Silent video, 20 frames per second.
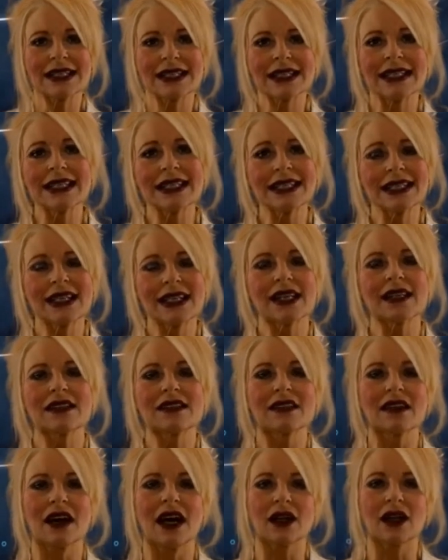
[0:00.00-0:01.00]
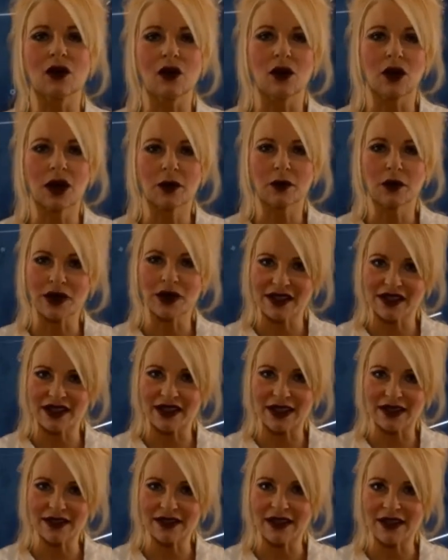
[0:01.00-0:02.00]
Sunsigns.org
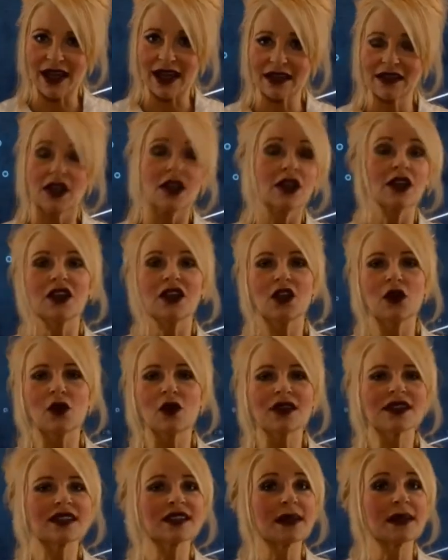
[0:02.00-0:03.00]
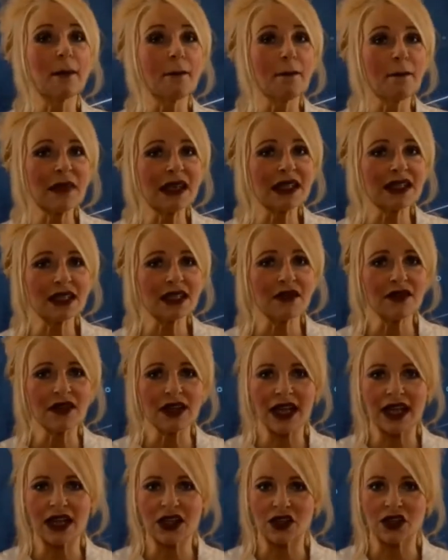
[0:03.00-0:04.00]
predicts that your submissive
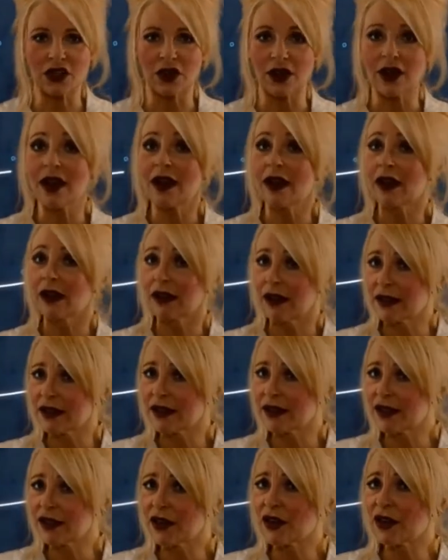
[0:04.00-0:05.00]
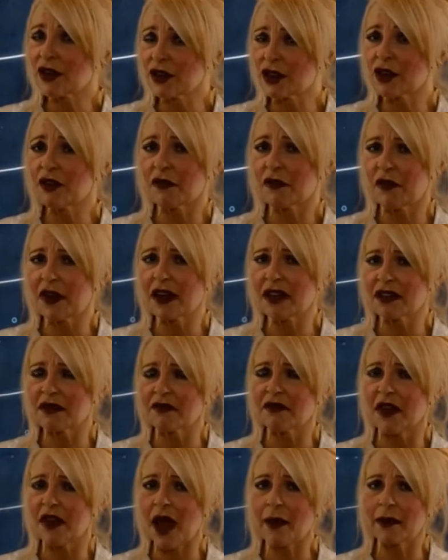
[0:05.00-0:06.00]
nature concerns your friends
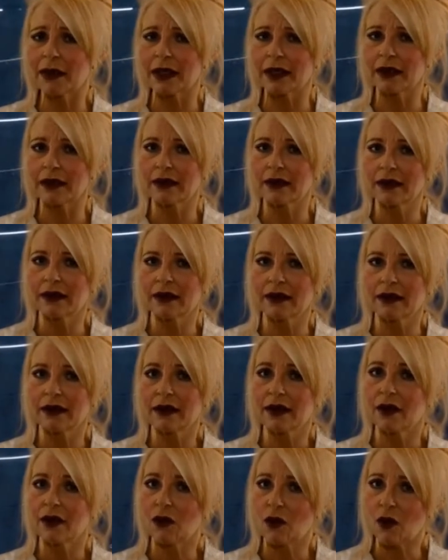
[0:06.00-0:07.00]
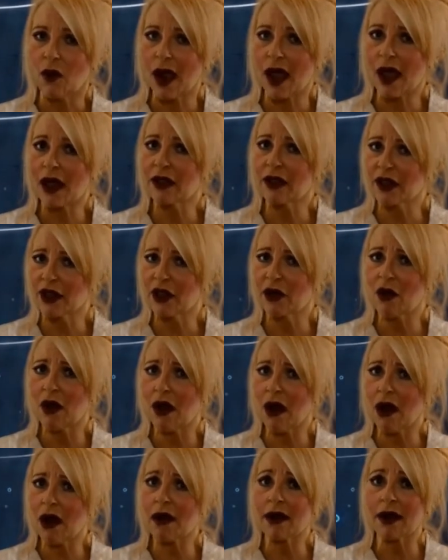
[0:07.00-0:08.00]
and family. While you
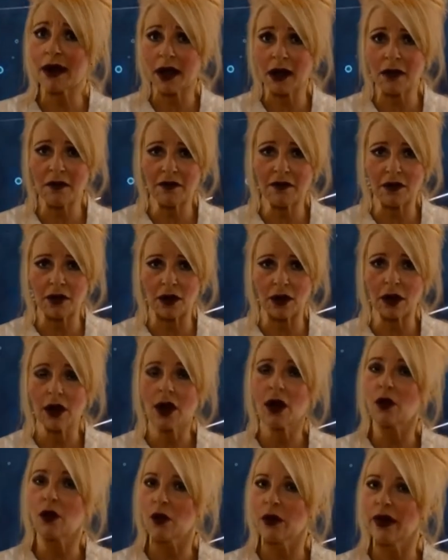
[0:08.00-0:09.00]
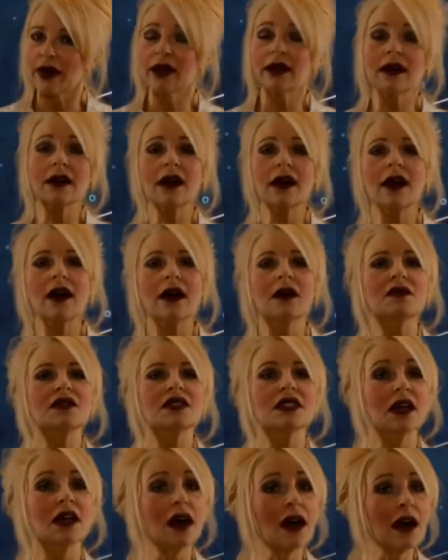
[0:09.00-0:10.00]
are helpful when it
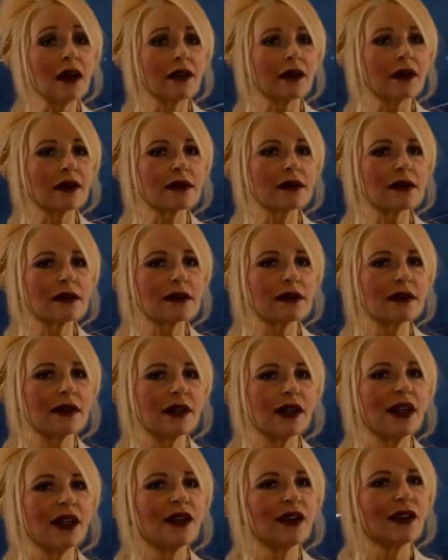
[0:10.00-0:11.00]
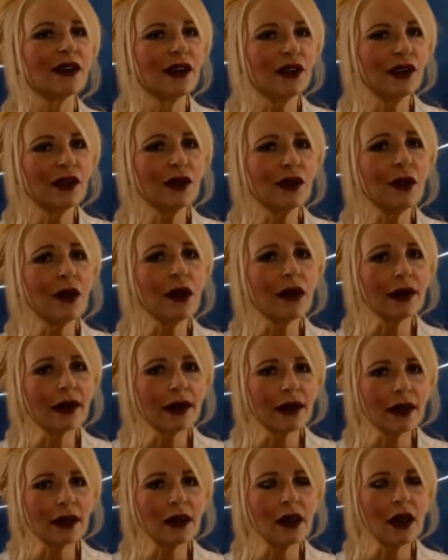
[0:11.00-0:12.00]
comes to others, you
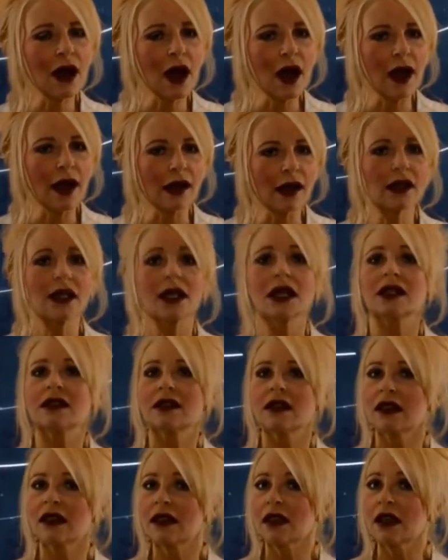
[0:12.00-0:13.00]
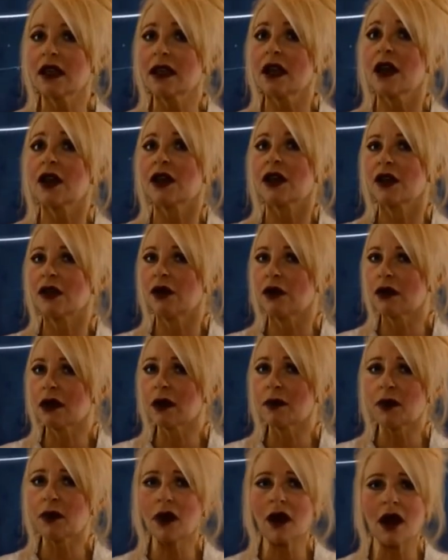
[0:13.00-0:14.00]
are inclined to think
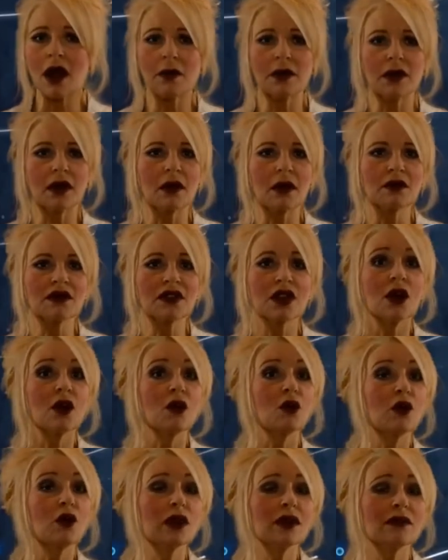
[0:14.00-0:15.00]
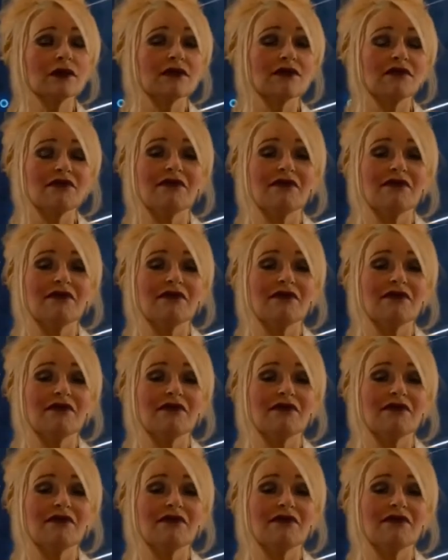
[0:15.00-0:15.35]
your problems will